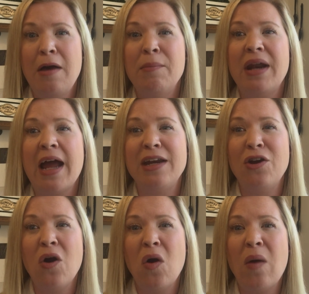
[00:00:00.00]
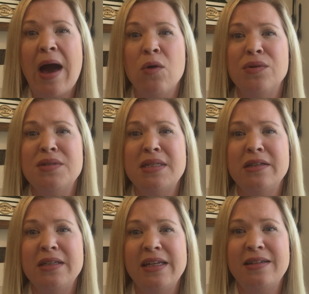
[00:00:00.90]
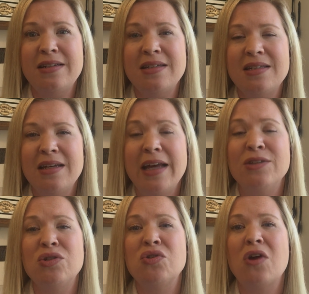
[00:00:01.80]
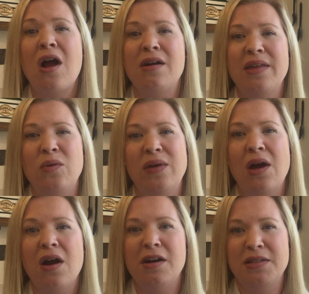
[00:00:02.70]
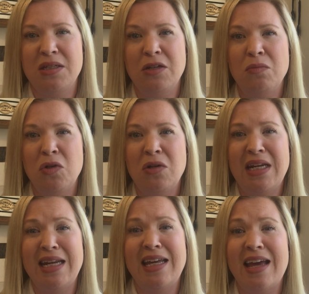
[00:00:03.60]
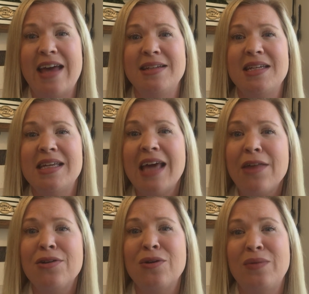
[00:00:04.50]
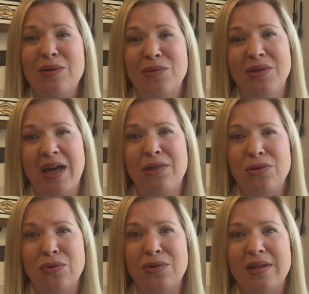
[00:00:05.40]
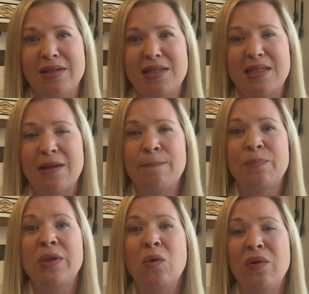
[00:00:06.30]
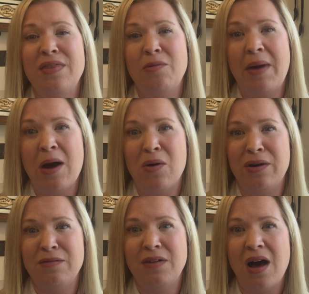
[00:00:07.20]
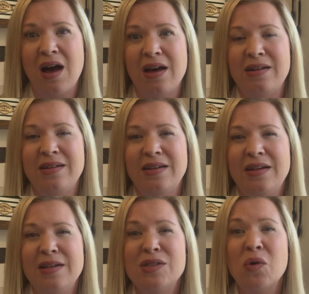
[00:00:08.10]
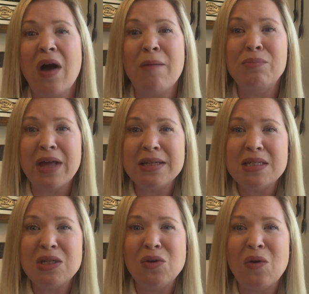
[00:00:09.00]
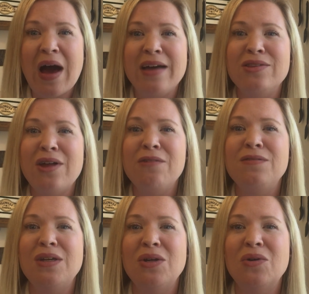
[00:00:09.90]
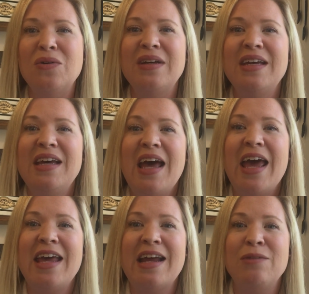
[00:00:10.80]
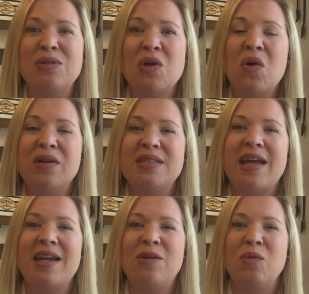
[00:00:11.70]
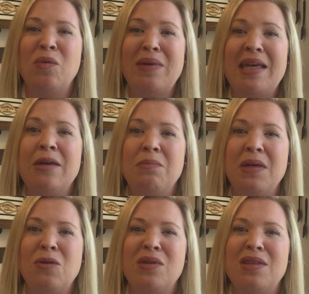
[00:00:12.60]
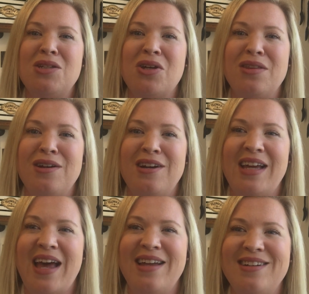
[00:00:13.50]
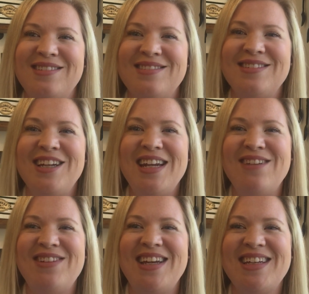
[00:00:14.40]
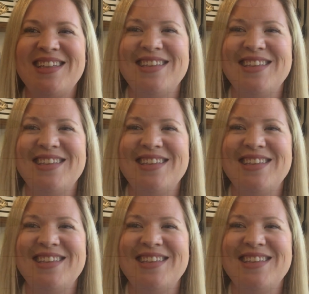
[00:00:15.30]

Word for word: but I know how resilient and strong that we are as a community, and together we will get through this with the power of God. So God bless you, I love you, and I'm so excited when we can be with each other again. Good evening.